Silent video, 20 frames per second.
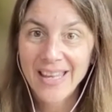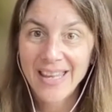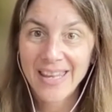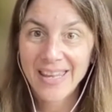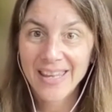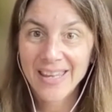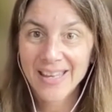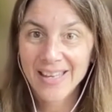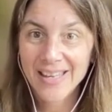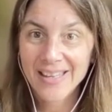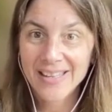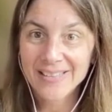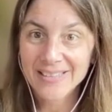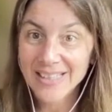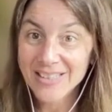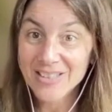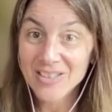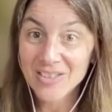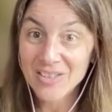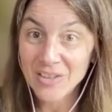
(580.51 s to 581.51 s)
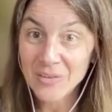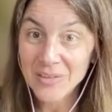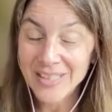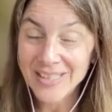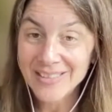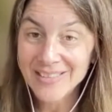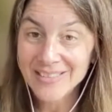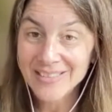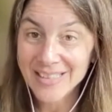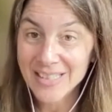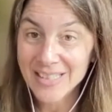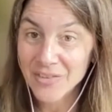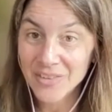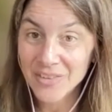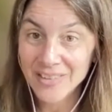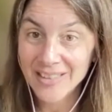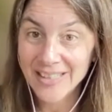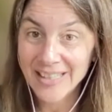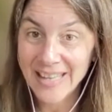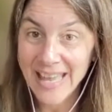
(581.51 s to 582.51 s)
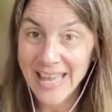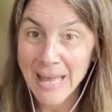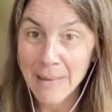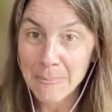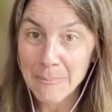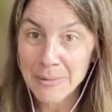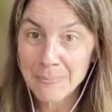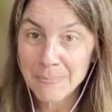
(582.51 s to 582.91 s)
And let's do it. Let's fill in the gap